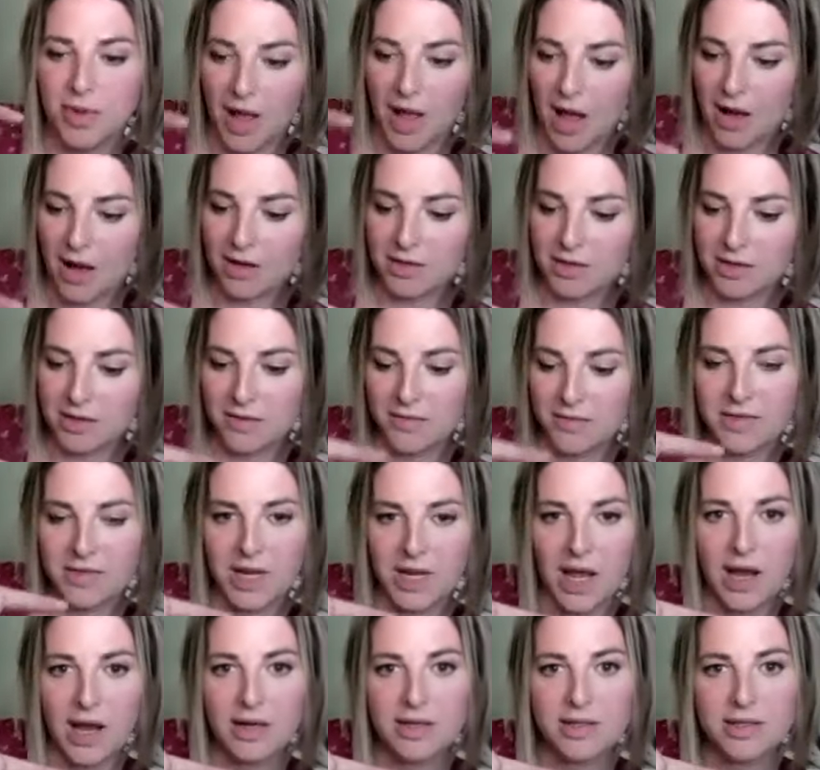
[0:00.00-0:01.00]
blocks of
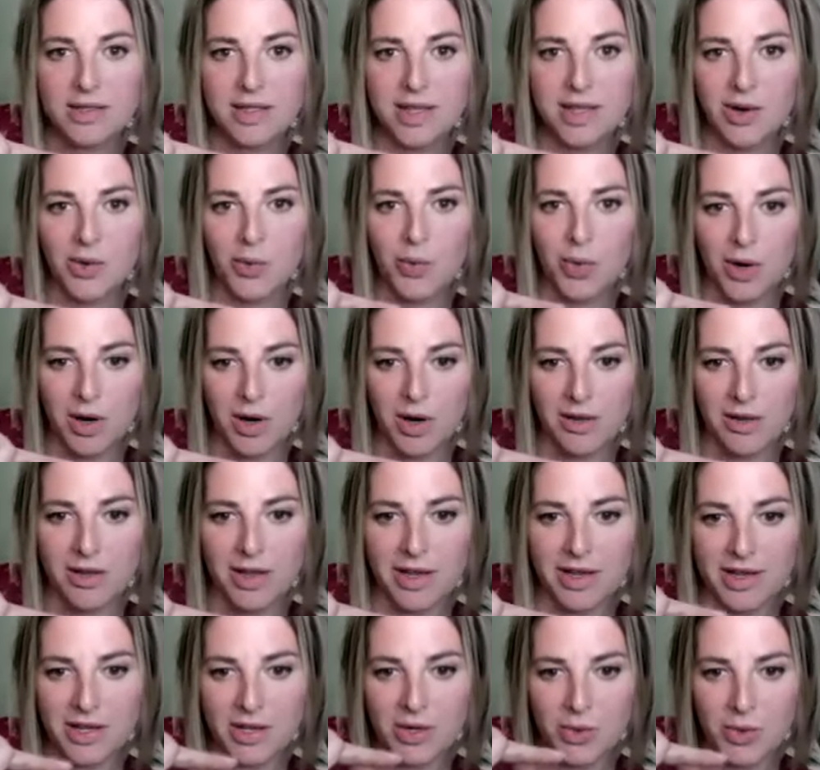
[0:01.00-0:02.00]
text that were
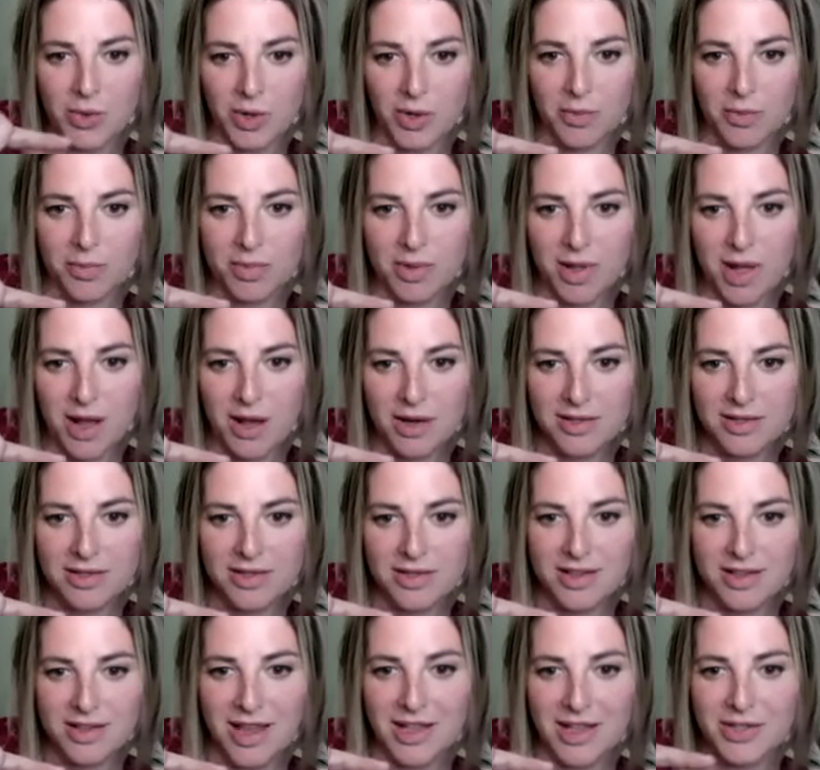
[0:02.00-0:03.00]
like quote
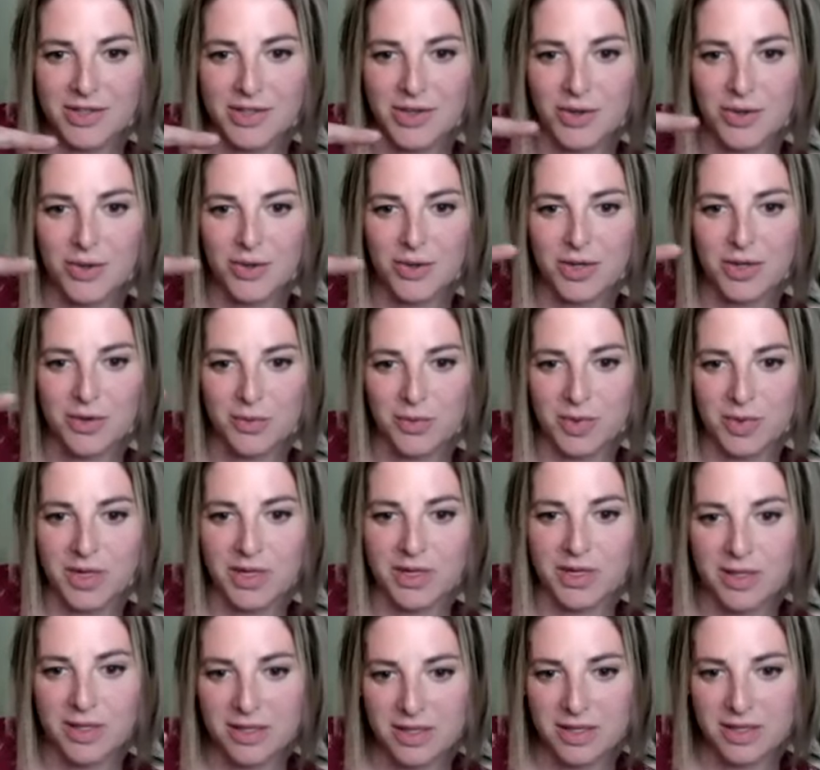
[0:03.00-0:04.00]
blocks and so you could
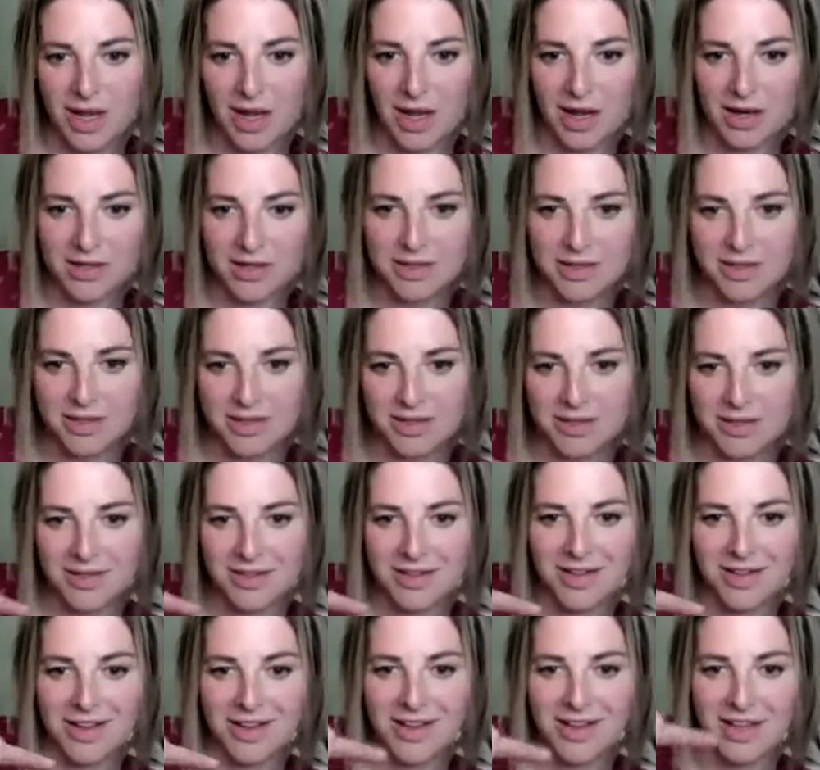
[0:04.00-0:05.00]
read the text
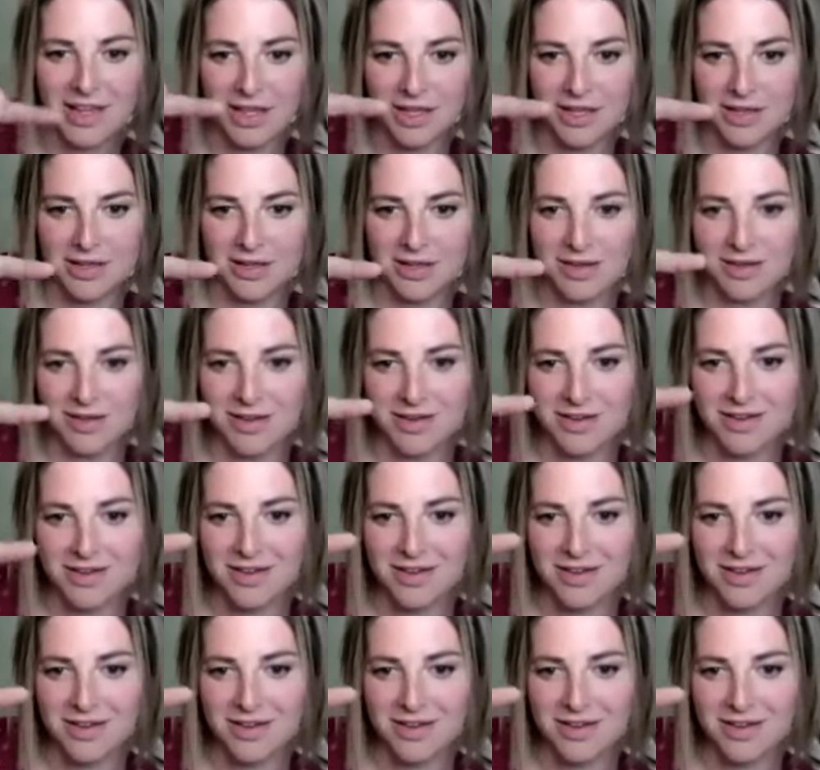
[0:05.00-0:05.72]
oh, in